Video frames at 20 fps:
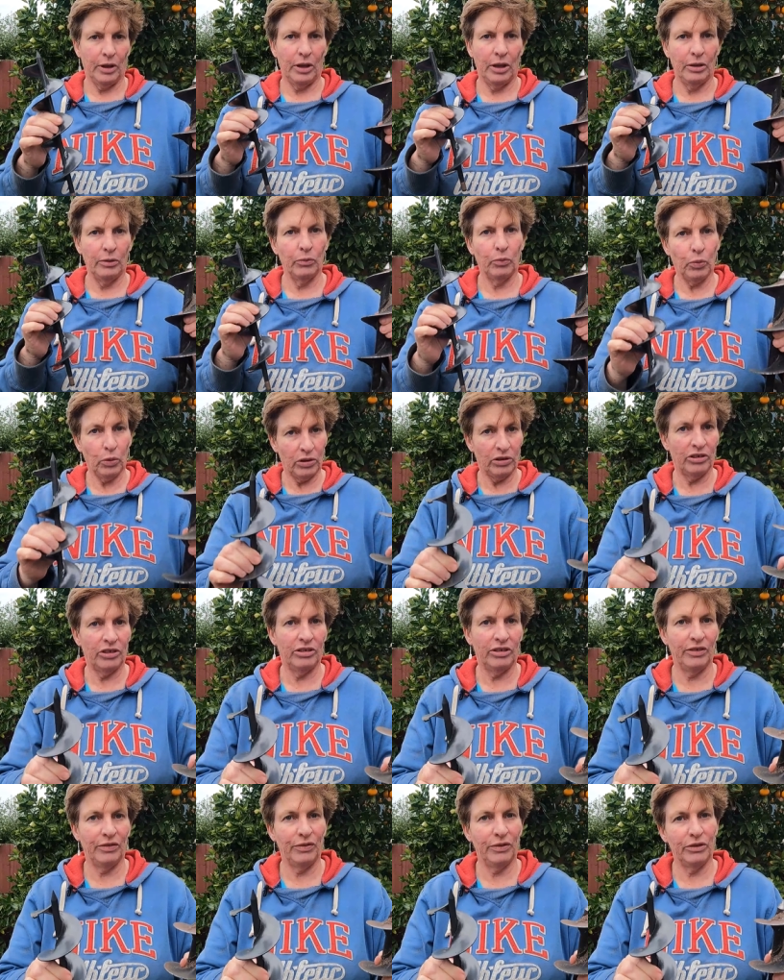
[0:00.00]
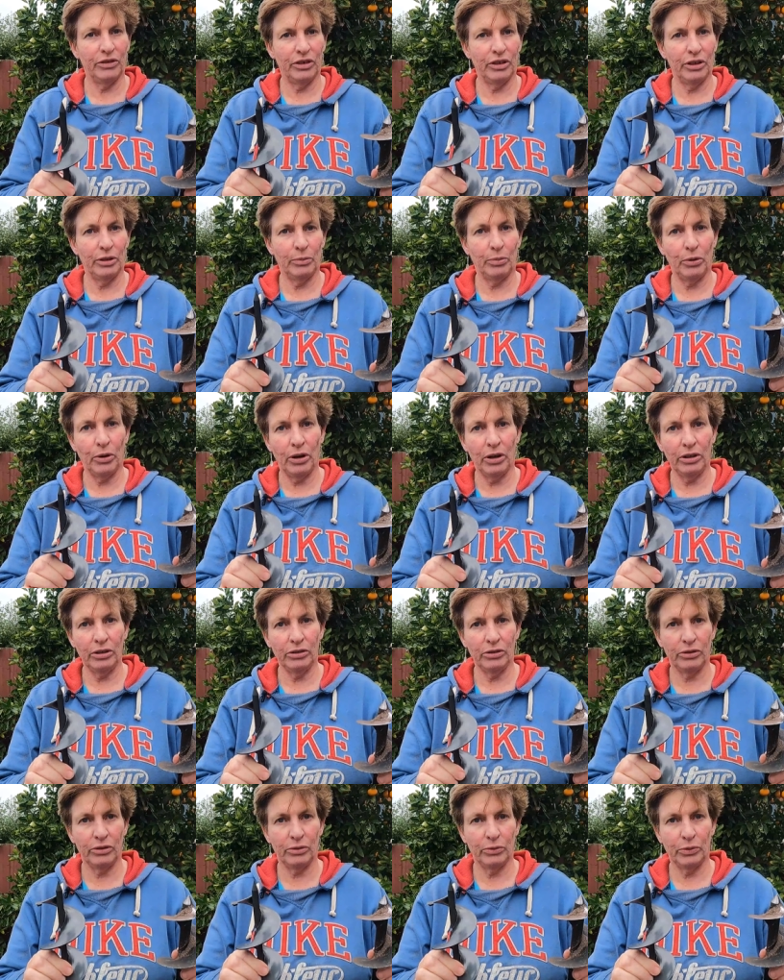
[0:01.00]
And what's the difference in the
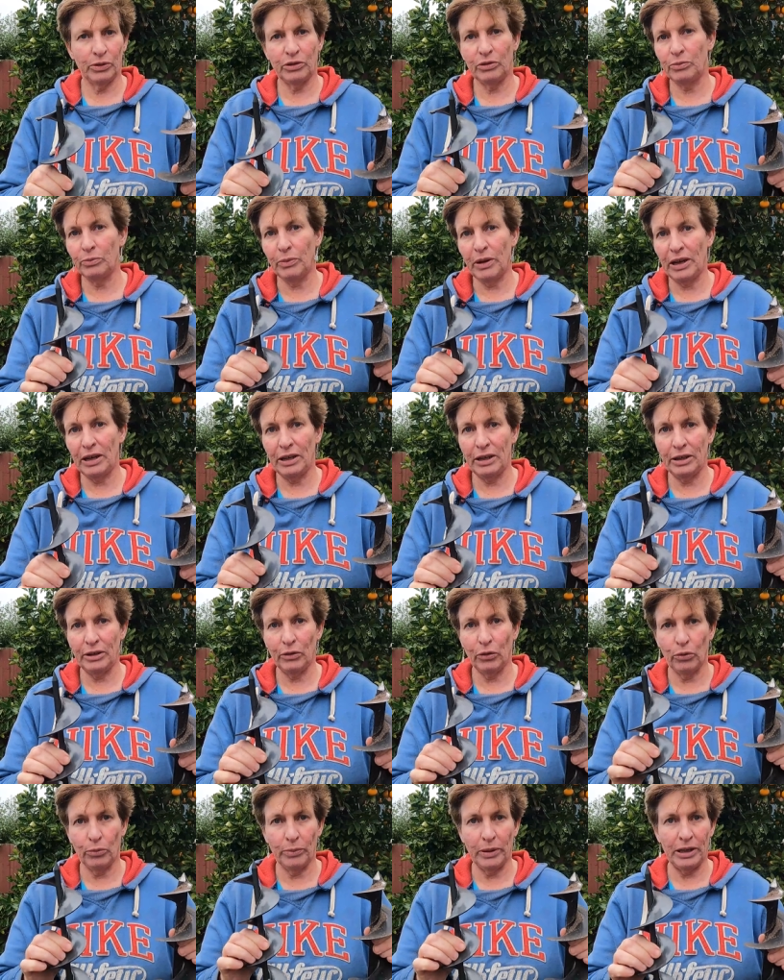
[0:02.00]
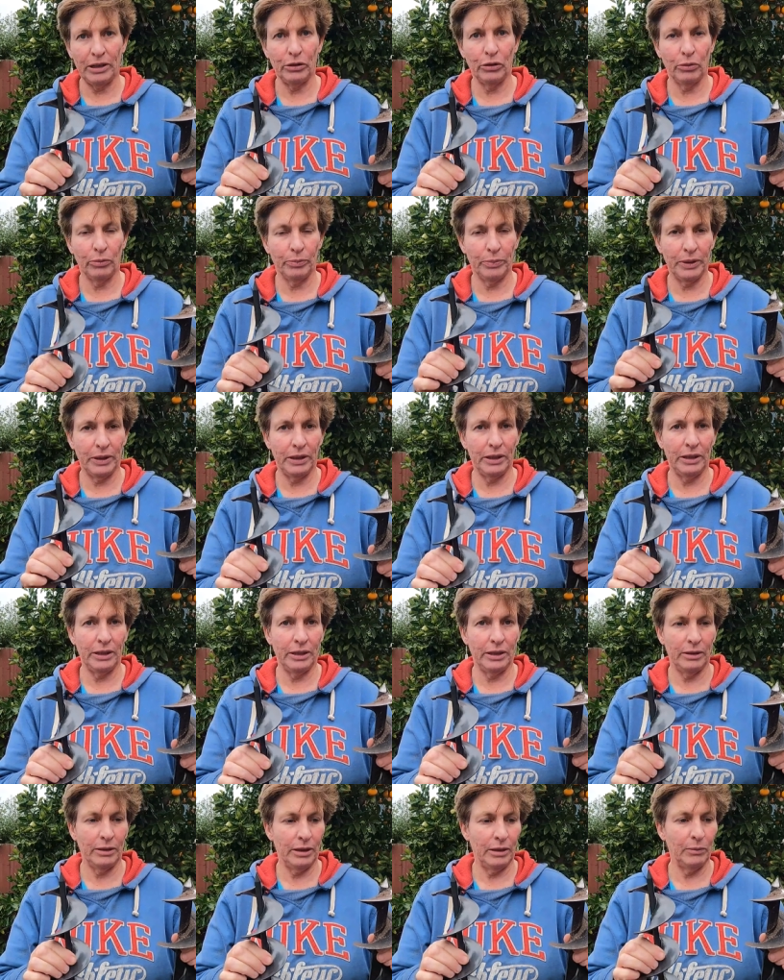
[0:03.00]
price, which may or may not
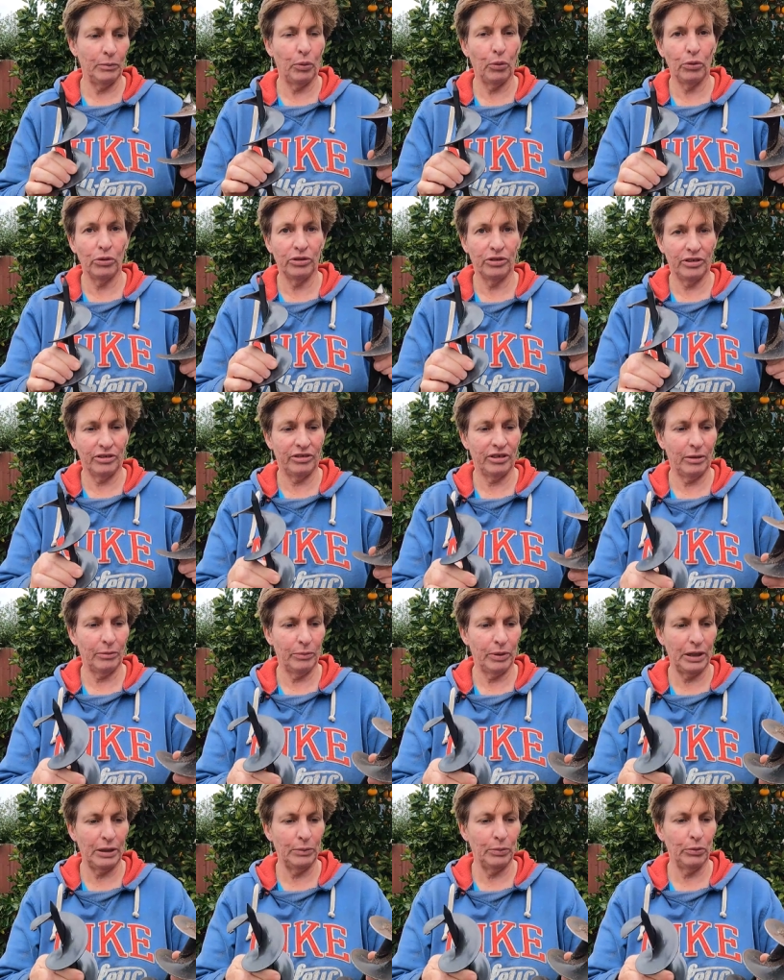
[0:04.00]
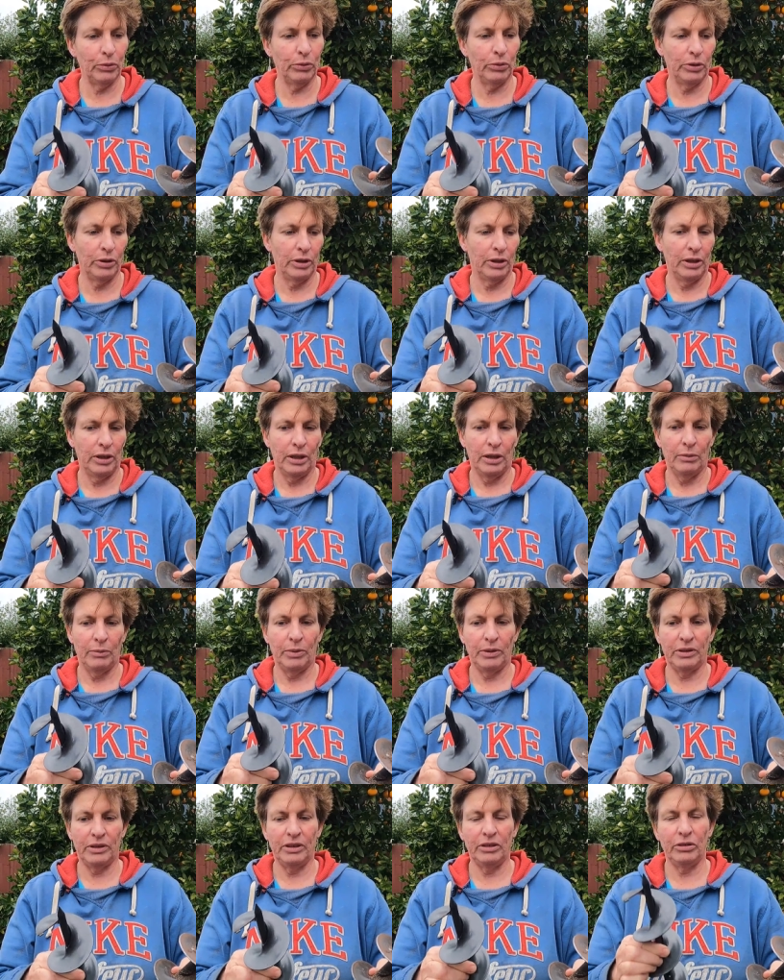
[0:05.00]
be important to some people,
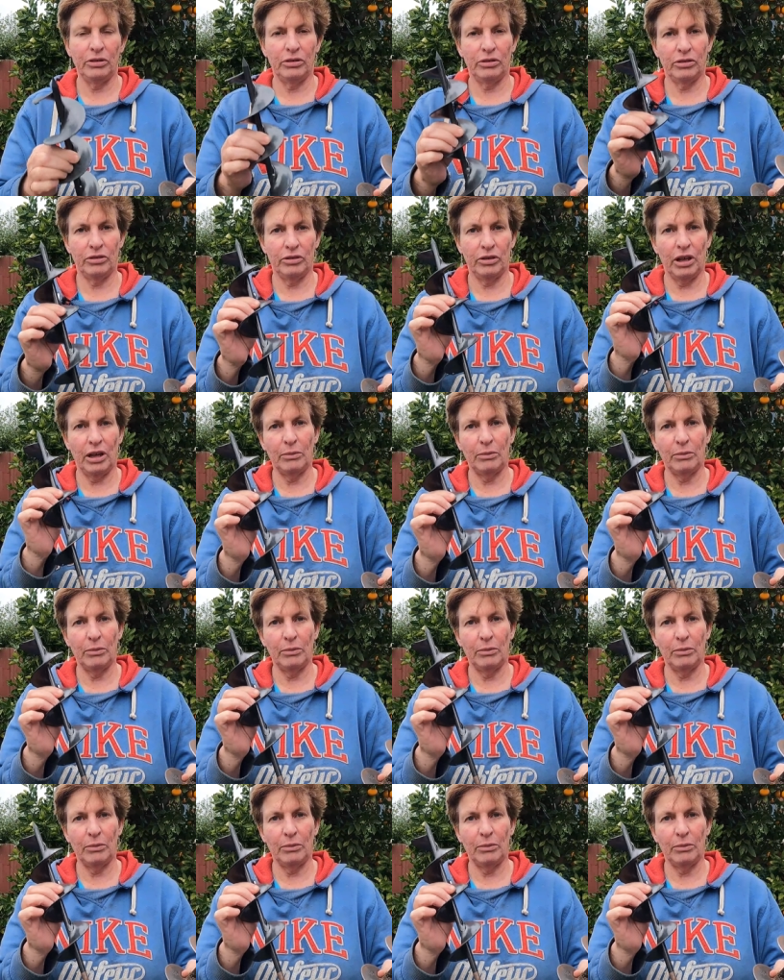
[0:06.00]
but this